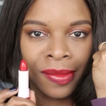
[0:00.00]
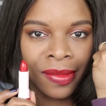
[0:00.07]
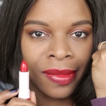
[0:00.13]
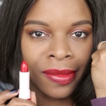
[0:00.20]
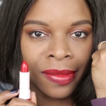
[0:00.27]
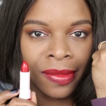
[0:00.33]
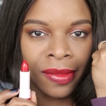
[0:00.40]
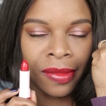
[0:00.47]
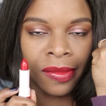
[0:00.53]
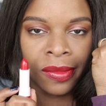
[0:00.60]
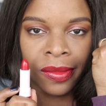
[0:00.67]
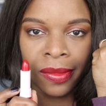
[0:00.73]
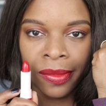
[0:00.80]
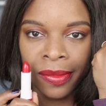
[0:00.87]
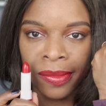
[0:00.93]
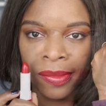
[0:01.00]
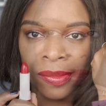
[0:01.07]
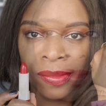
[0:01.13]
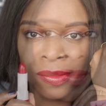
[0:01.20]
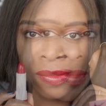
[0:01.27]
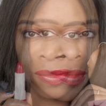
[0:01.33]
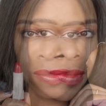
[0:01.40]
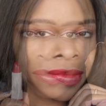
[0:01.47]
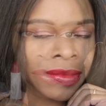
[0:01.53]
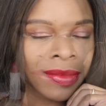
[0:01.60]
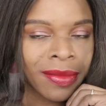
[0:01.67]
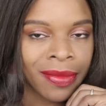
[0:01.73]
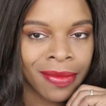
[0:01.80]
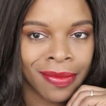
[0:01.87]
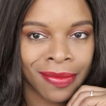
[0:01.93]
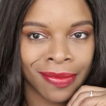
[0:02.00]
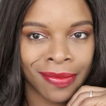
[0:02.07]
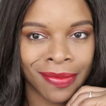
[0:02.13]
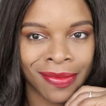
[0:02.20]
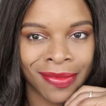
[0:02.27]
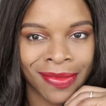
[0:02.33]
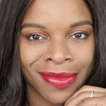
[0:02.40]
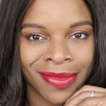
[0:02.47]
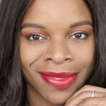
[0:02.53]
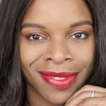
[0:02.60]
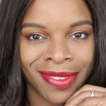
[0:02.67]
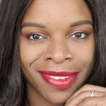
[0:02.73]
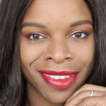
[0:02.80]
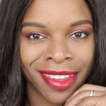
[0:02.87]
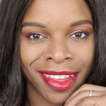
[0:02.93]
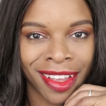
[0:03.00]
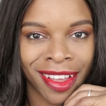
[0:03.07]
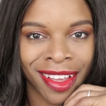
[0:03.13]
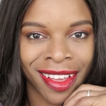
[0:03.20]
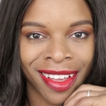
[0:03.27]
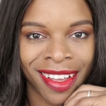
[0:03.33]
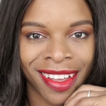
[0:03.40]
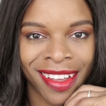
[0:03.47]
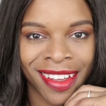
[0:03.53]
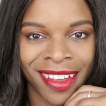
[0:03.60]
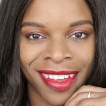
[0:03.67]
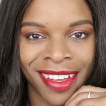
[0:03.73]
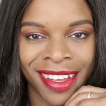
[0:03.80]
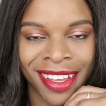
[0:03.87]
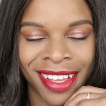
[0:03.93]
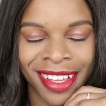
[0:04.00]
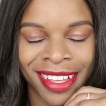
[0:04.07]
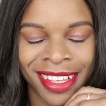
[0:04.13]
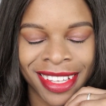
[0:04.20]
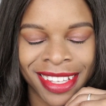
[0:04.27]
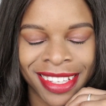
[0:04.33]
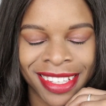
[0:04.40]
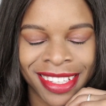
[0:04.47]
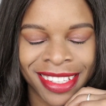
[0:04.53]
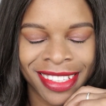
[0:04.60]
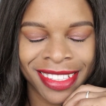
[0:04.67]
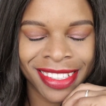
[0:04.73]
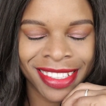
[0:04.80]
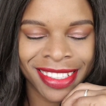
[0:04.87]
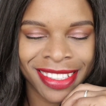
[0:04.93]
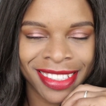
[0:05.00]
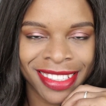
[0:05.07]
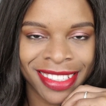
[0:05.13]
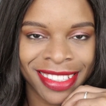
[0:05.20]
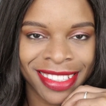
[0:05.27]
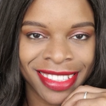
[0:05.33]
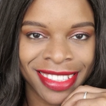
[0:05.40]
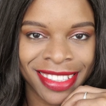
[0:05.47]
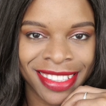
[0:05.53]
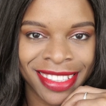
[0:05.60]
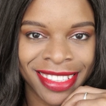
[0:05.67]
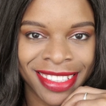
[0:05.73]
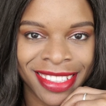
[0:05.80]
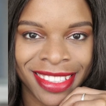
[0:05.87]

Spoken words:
No one is speaking in this clip.